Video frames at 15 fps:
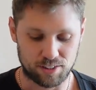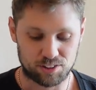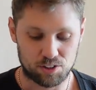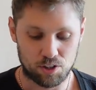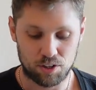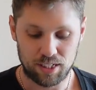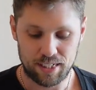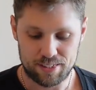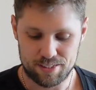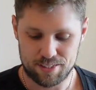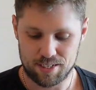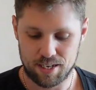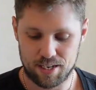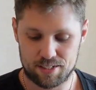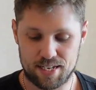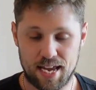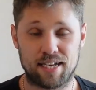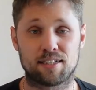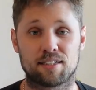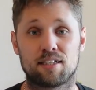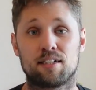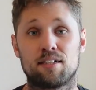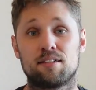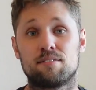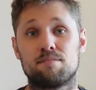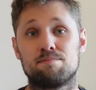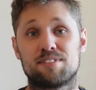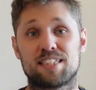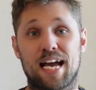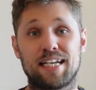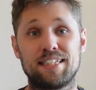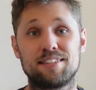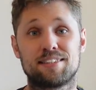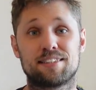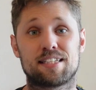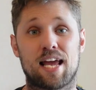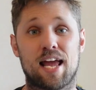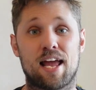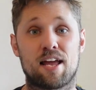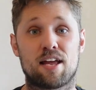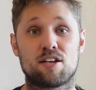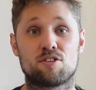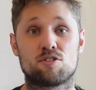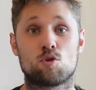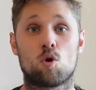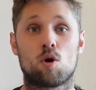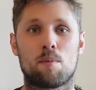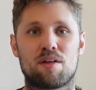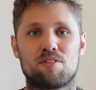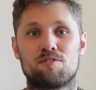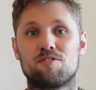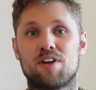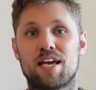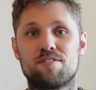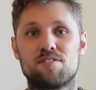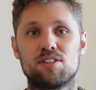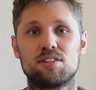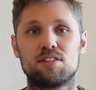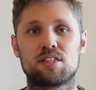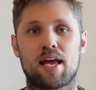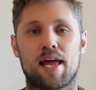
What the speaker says: so let's take a taste and talk about the flavours,